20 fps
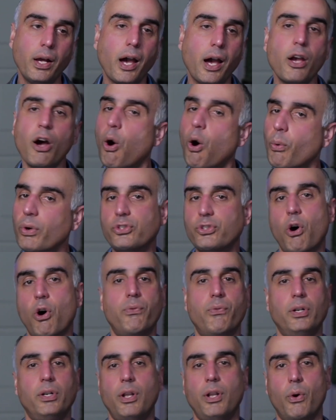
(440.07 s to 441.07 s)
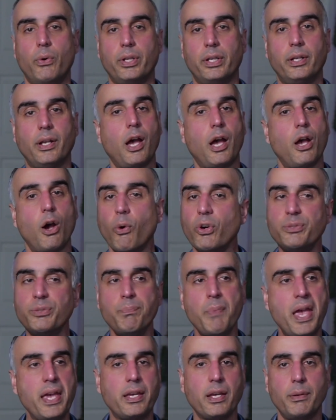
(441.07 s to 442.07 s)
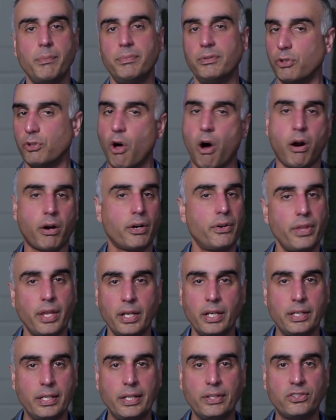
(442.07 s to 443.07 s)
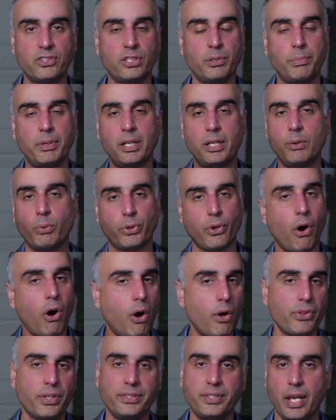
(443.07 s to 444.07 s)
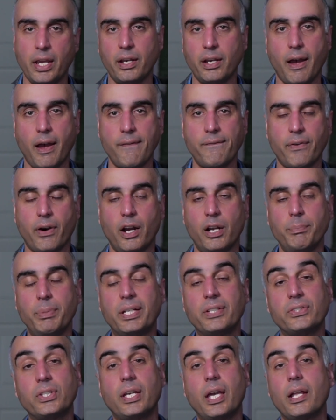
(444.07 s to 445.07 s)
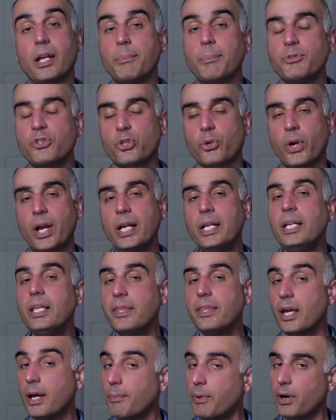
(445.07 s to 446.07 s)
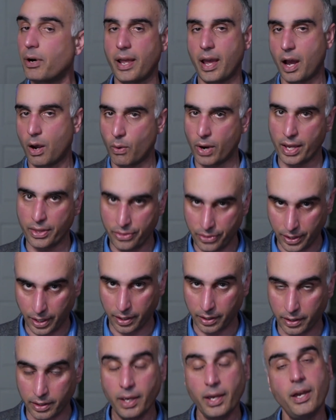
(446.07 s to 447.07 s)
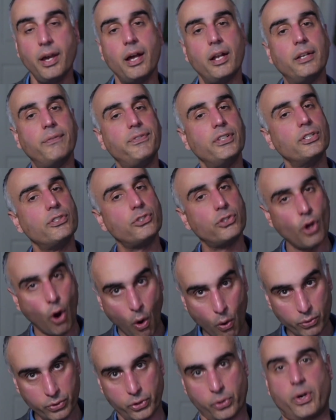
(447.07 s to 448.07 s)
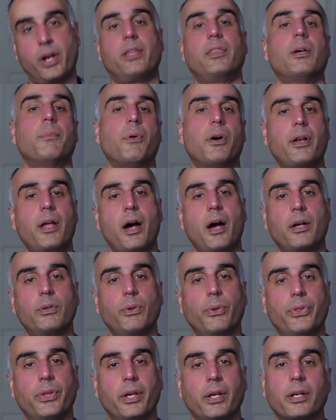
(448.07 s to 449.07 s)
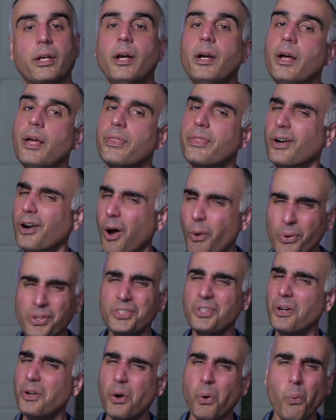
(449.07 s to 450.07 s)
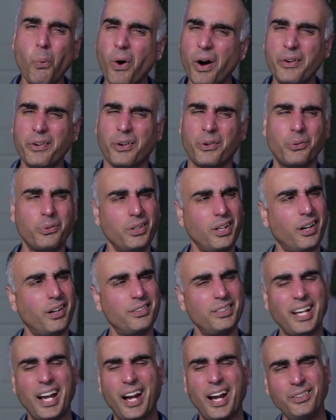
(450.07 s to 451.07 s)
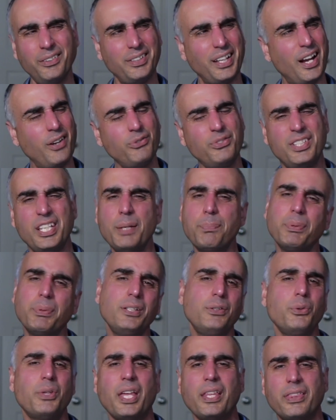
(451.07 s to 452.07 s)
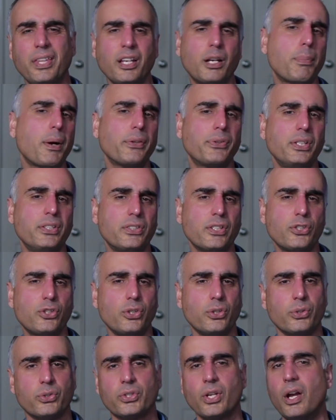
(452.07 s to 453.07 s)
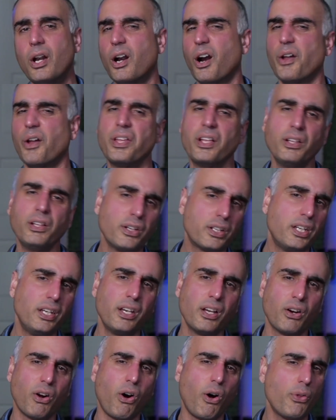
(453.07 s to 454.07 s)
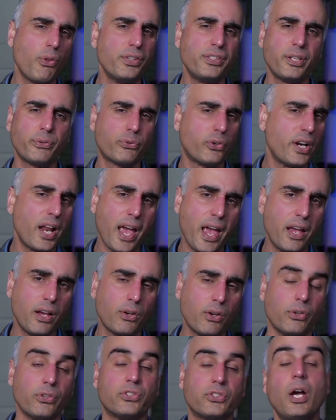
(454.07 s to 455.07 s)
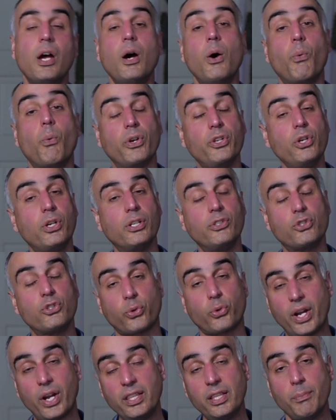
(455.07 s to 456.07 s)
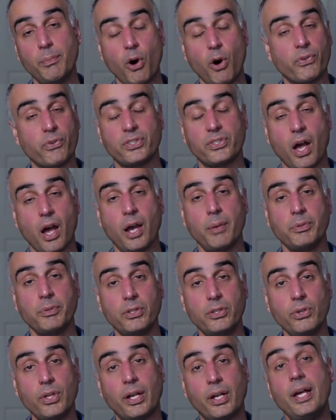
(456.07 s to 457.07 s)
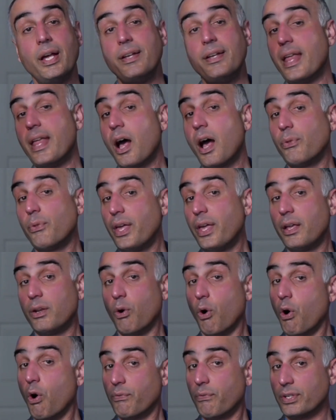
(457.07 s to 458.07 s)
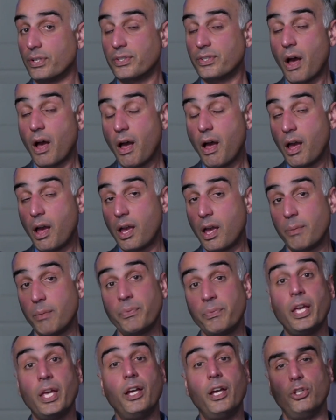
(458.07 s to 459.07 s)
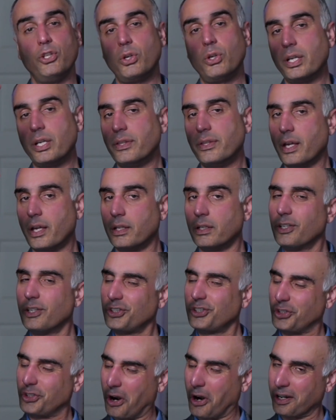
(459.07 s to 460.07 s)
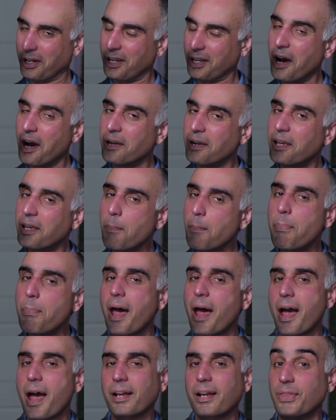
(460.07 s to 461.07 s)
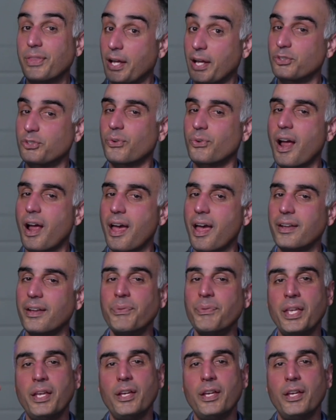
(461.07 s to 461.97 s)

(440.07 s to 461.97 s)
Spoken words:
I always overload it. I always make it longer than it needs to be with all the data I find, because again, I'm training them on how I think. And if you don't train them on how you think, they're always going to wonder, how deeply do they think about these issues? Are they looking at all the different angles? Well, you can train them over time to do that. Now then, over time, you can then start cutting it back. That's right.